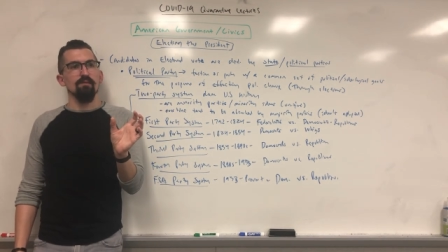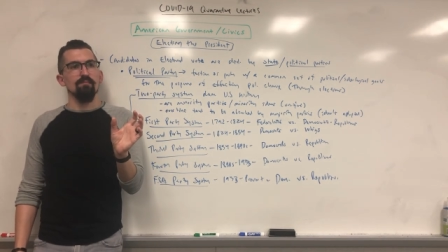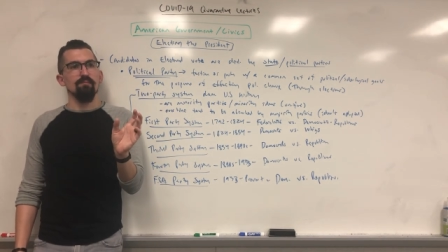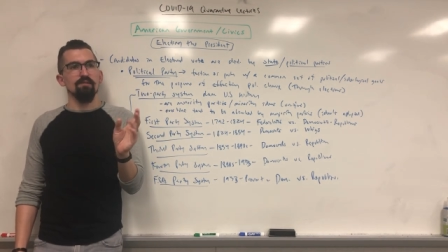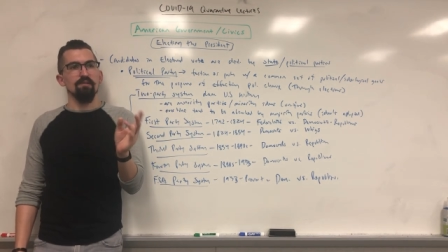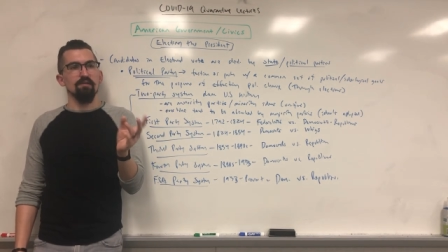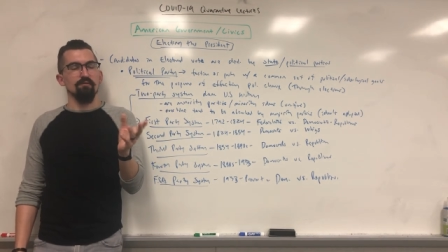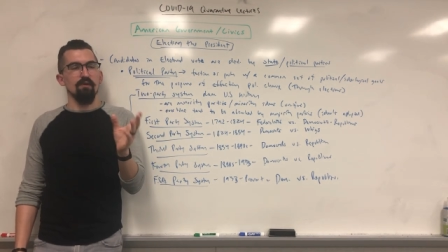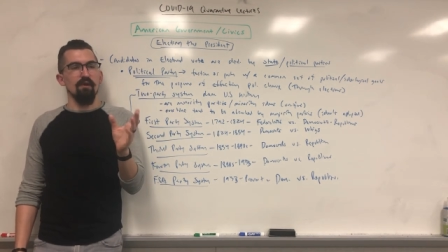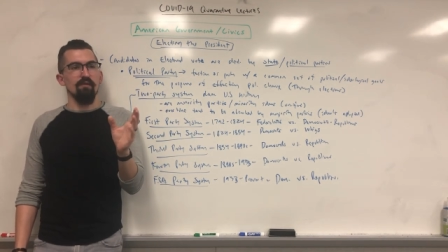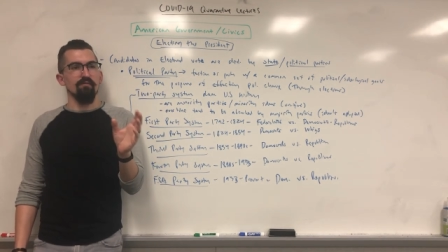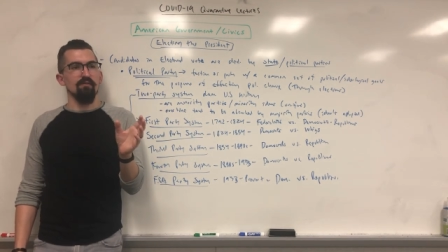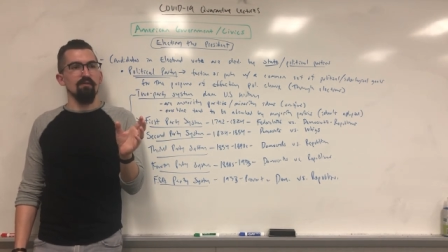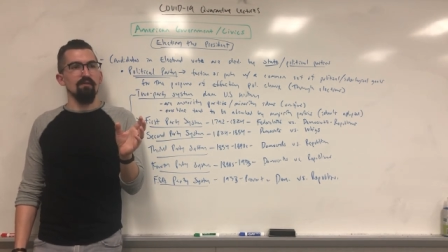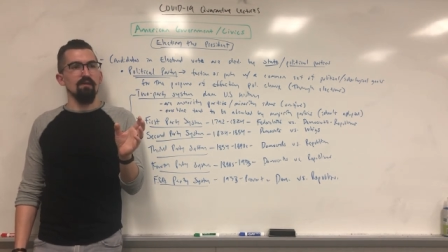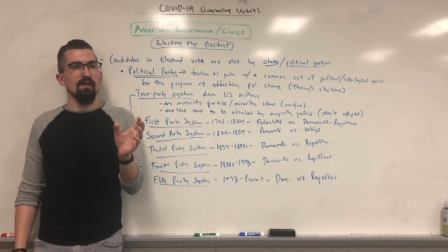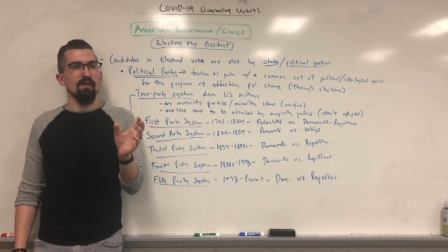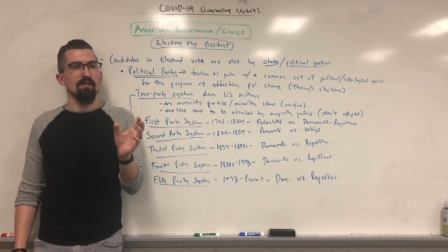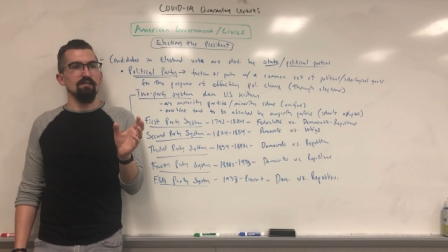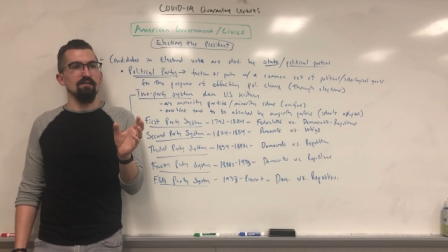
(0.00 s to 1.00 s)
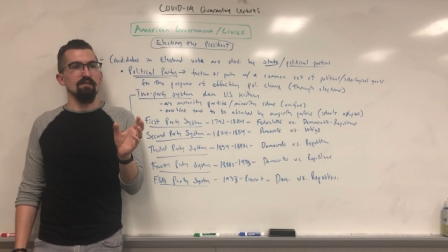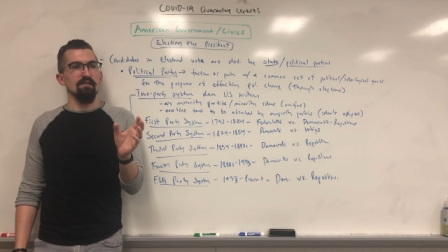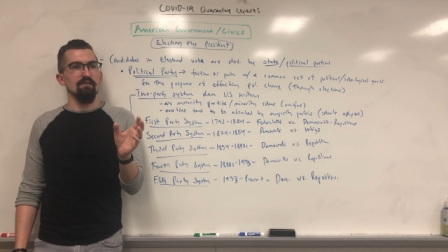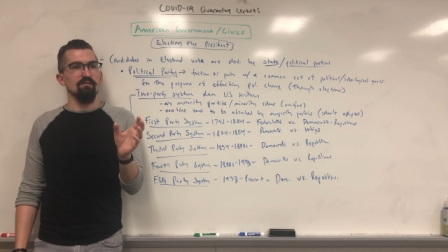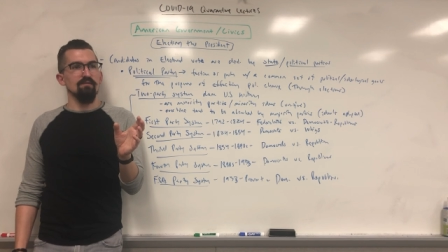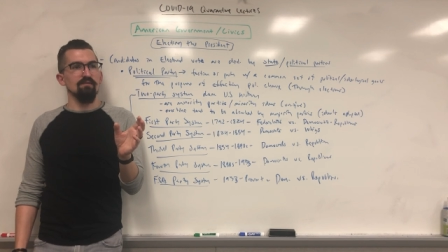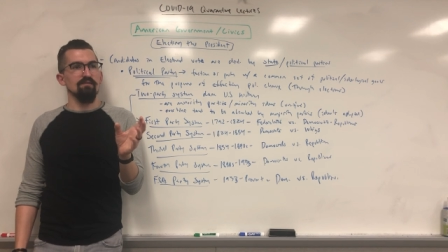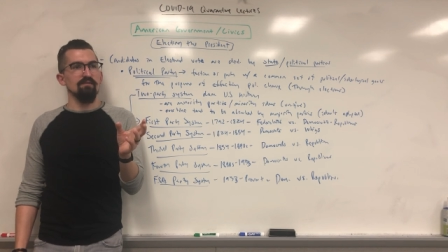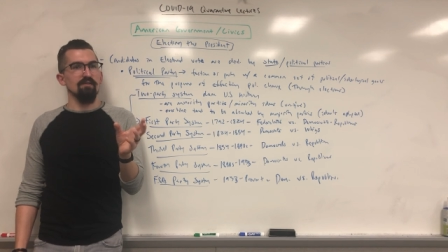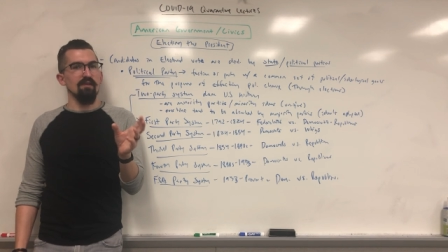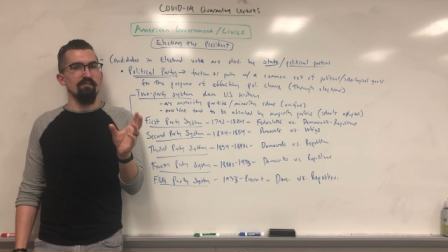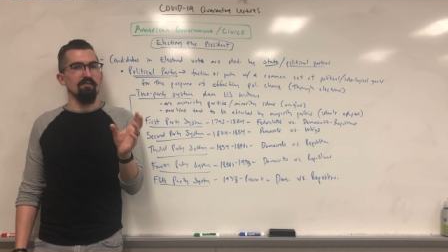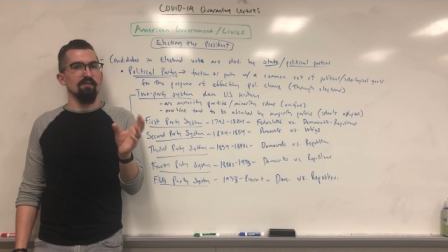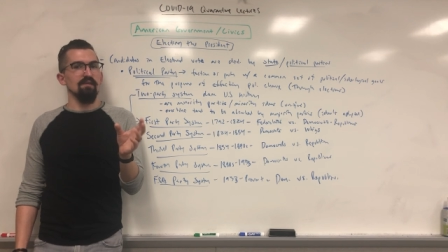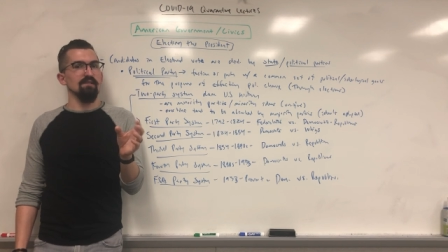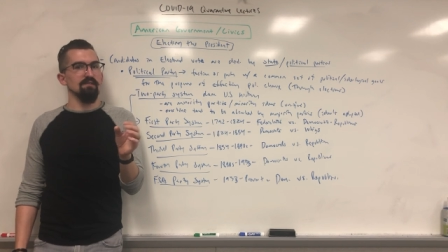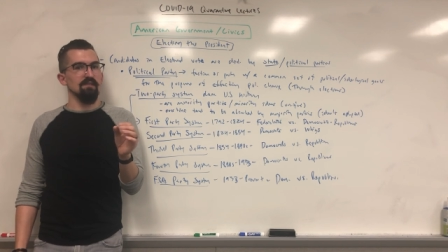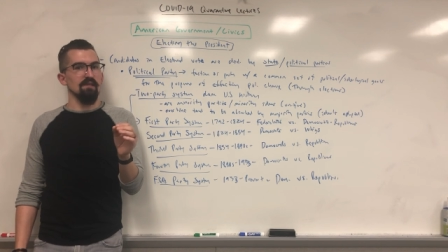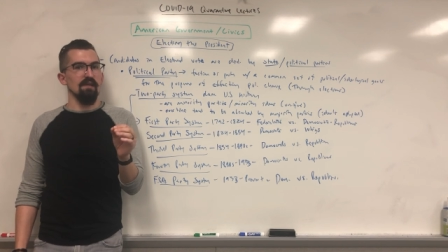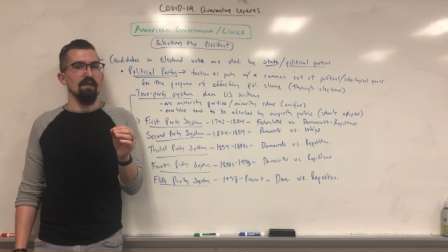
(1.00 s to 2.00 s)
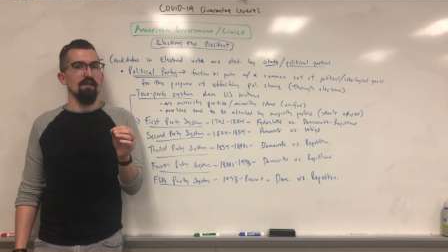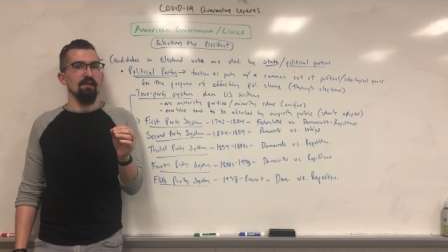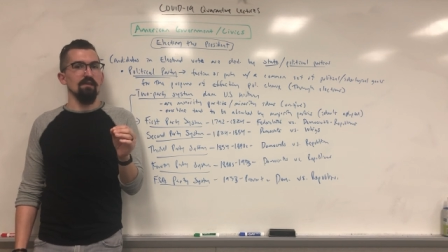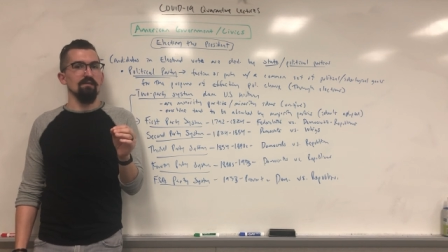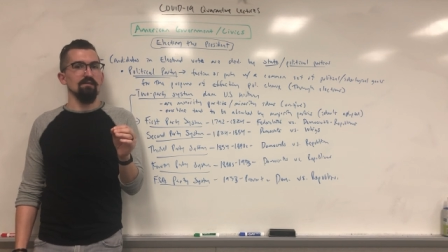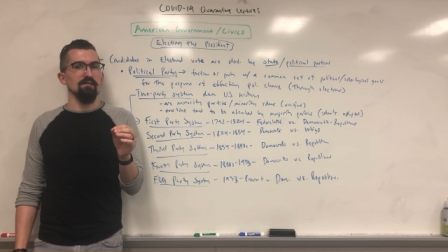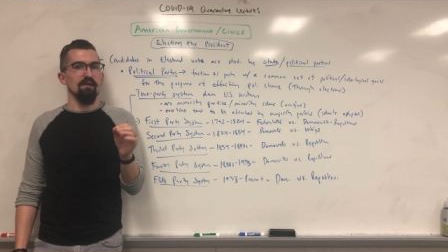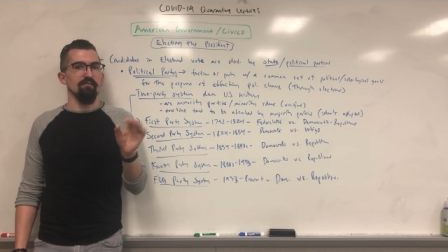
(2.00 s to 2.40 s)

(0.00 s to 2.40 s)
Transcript: particularly after the 1970s and 80s,